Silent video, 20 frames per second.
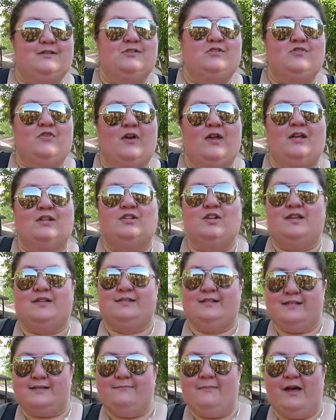are enjoying it
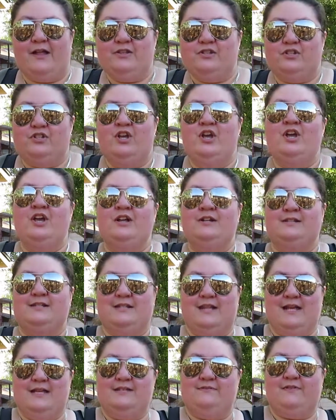just as much.
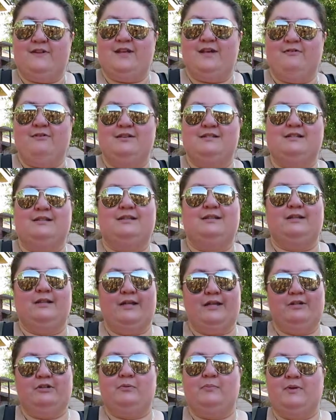Today's video is a
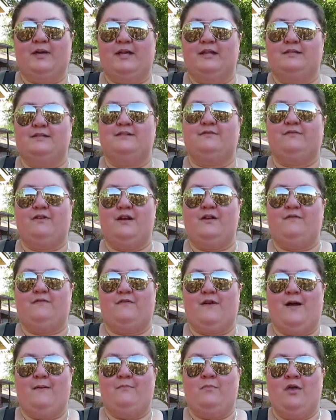little bit different
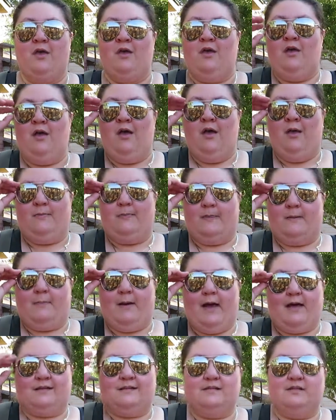from the
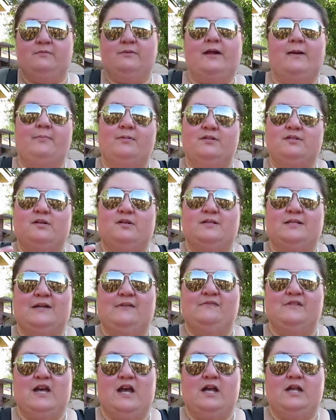past 3 episodes
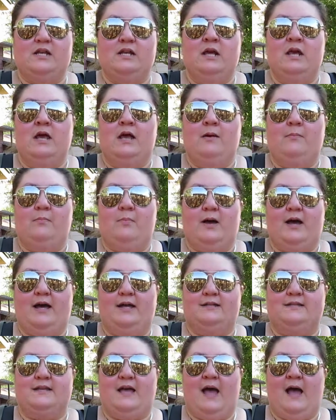I've done,
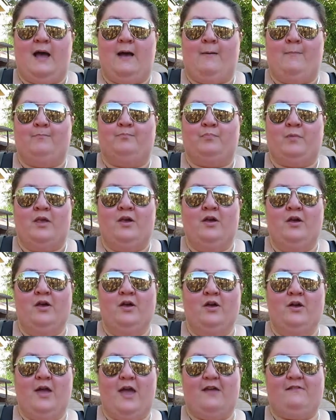but
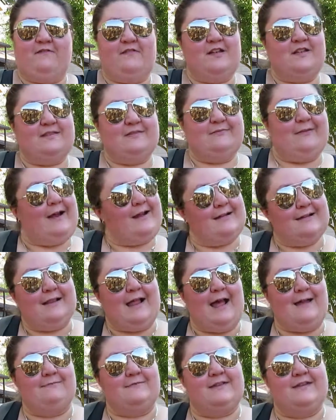it fits right in
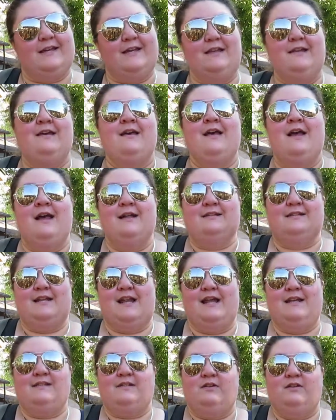line with it.
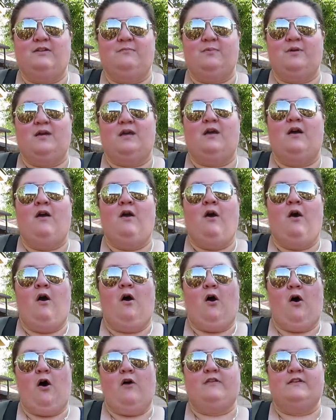Today is going to be
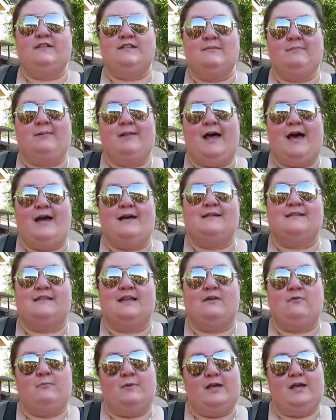all the supplies
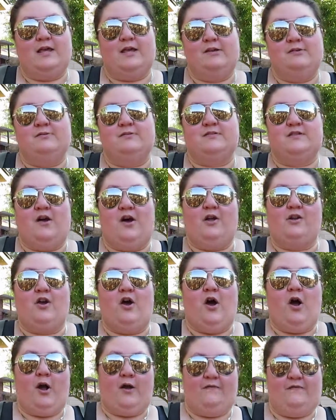that we use on
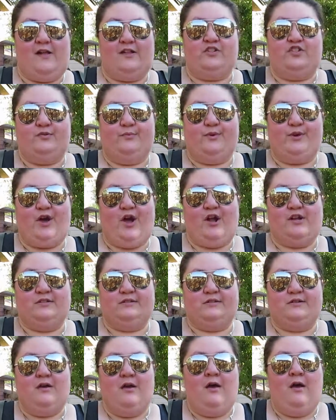our vegetable
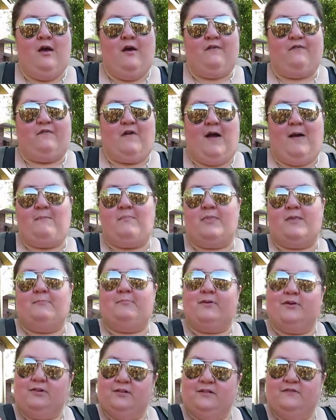garden, from the
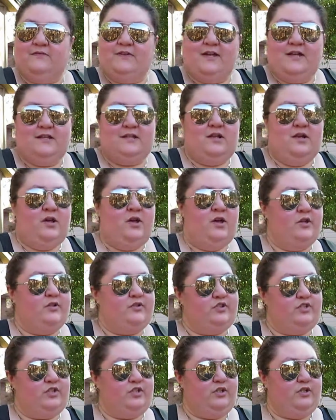build of it
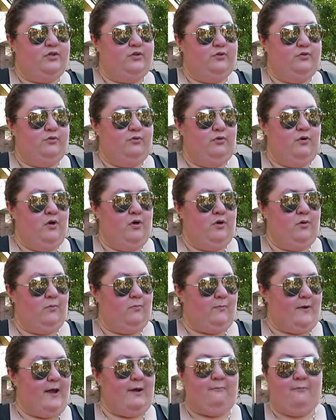to
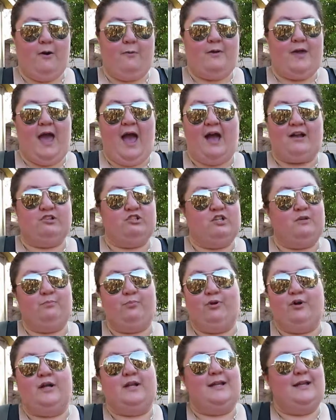right what we actually
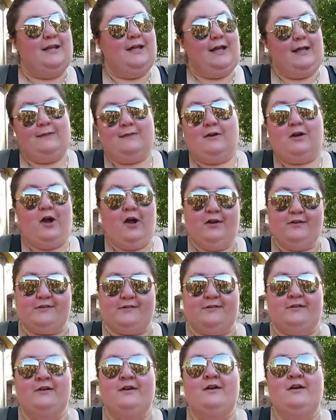put in the
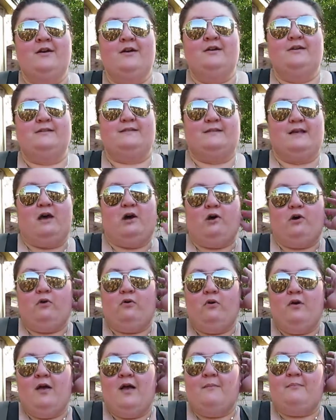garden.
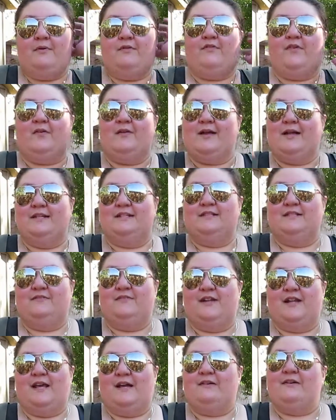So before we get into the
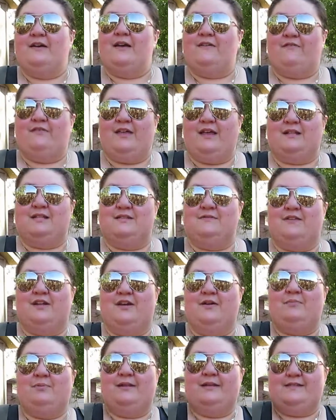video, if you like this
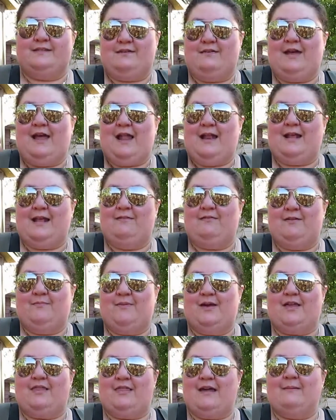video, please go ahead and give it a
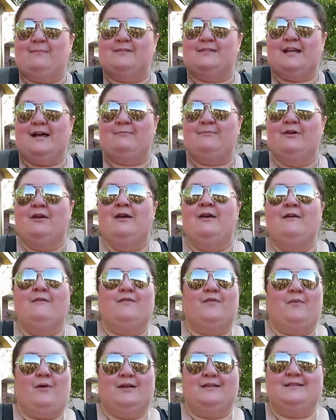big thumbs up.
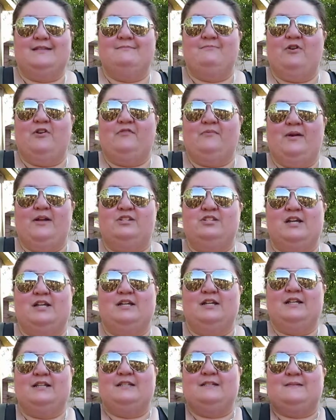If you want to see more from my channel,
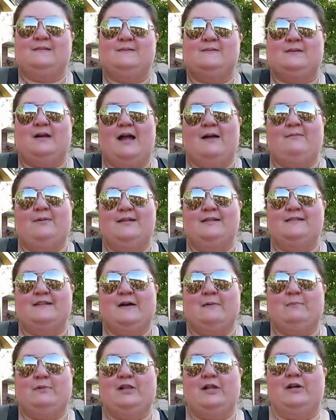hit that subscribe button
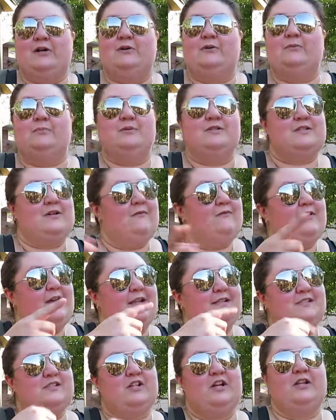down below, but don't
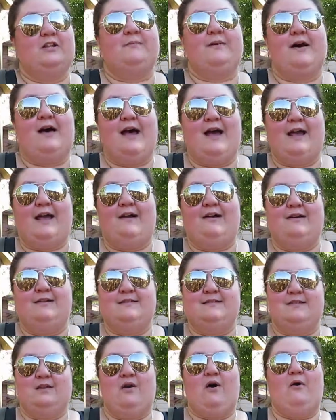forget to turn on the bell
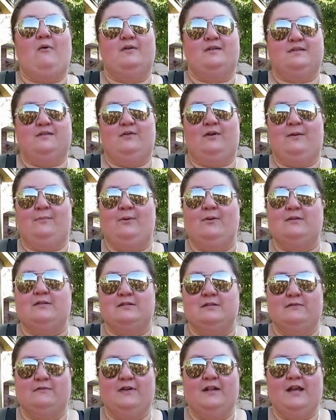icon so you'll always know when I post
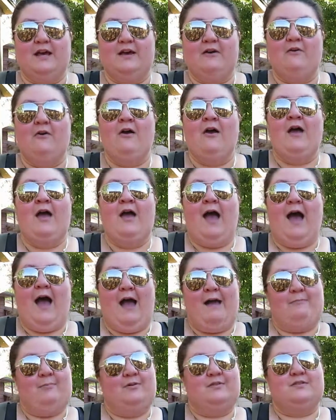a new video.
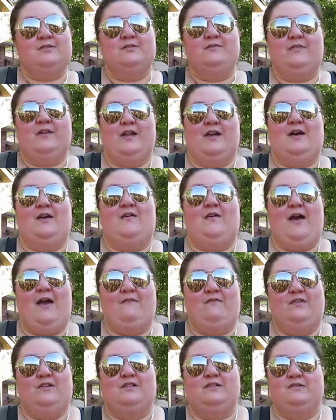I post a new video
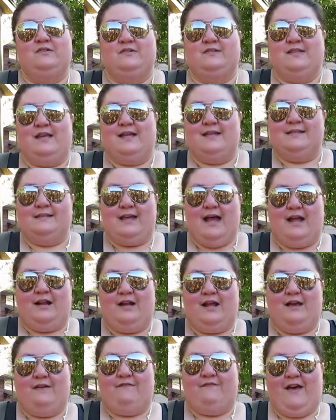every Tuesday and
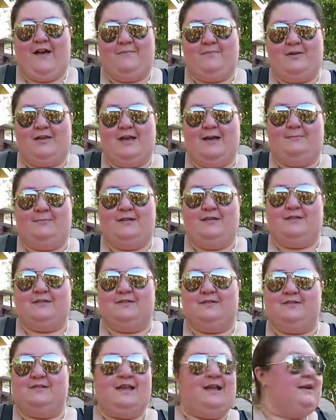Saturday at 5 p.m.
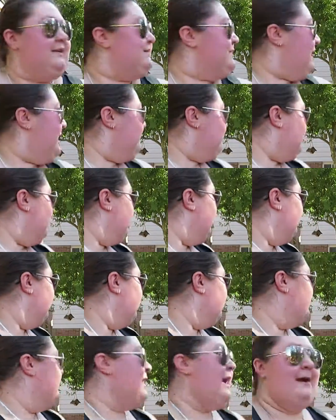Eastern Standard Time.
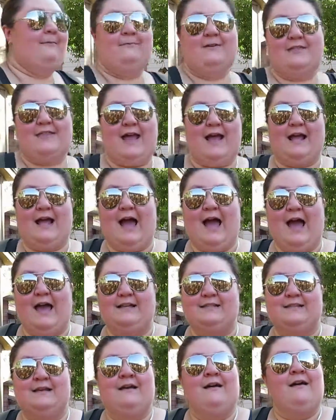And with that,
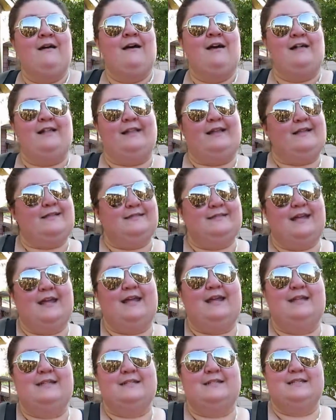guys, let's
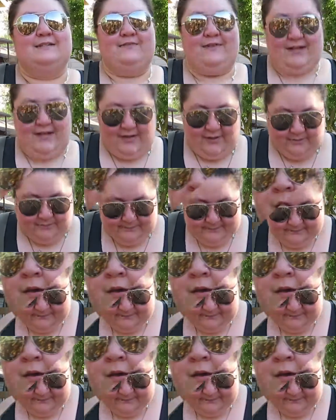get into the video.